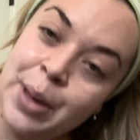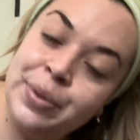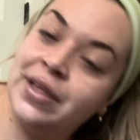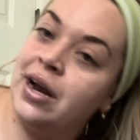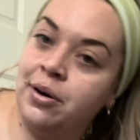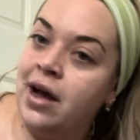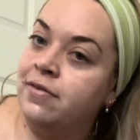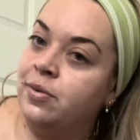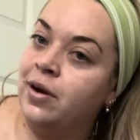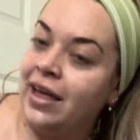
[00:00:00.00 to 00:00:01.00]
But then I don't have
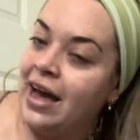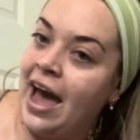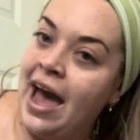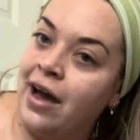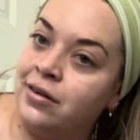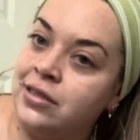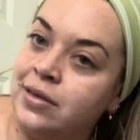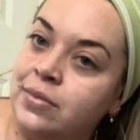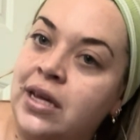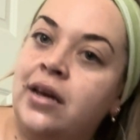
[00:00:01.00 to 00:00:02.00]
to wear like a hat or
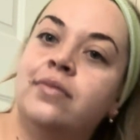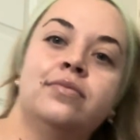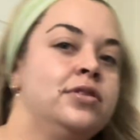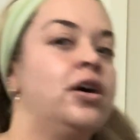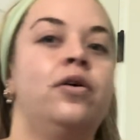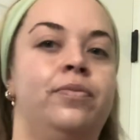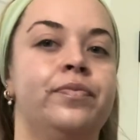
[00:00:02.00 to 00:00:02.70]
something. So